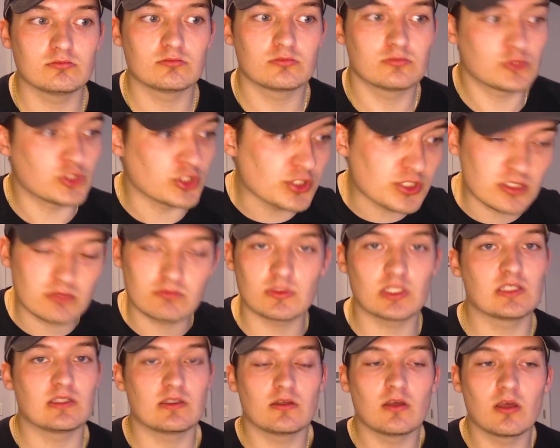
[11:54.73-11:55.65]
just
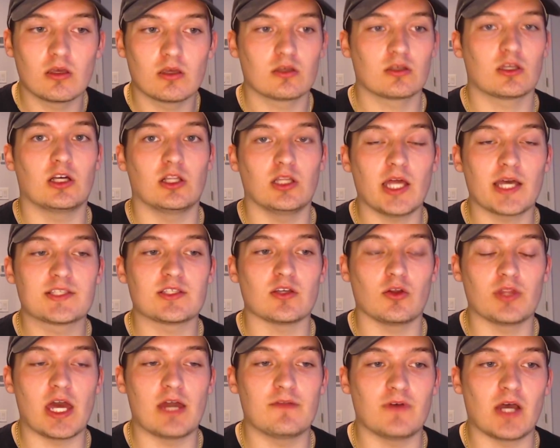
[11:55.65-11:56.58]
collects all
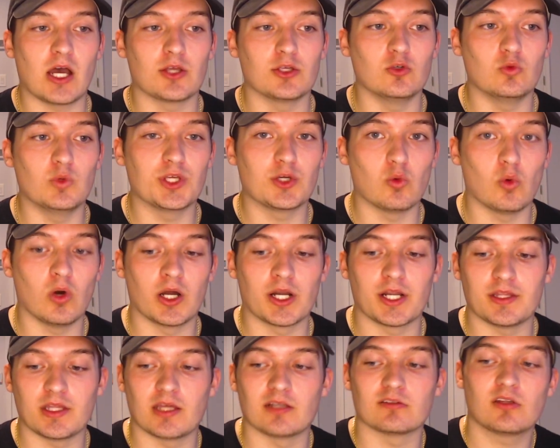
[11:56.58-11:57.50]
that value week 1 and
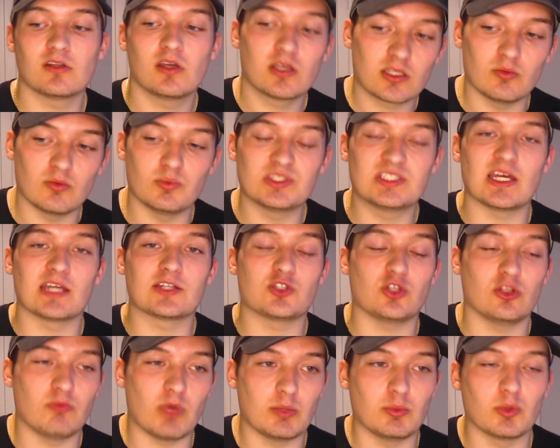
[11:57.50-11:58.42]
then can potentially
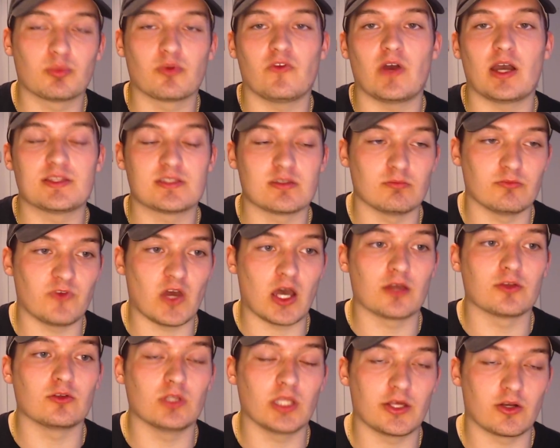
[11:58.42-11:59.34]
maybe provide some
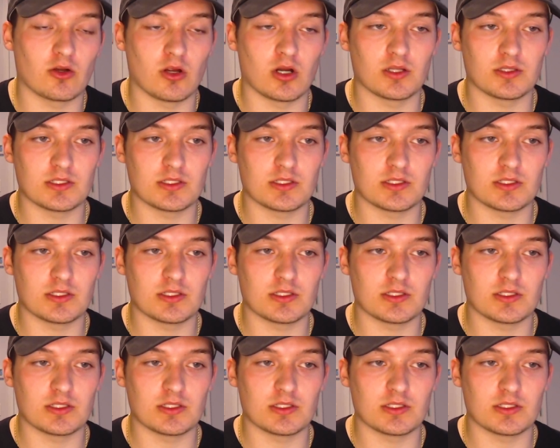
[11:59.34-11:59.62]
value later on in the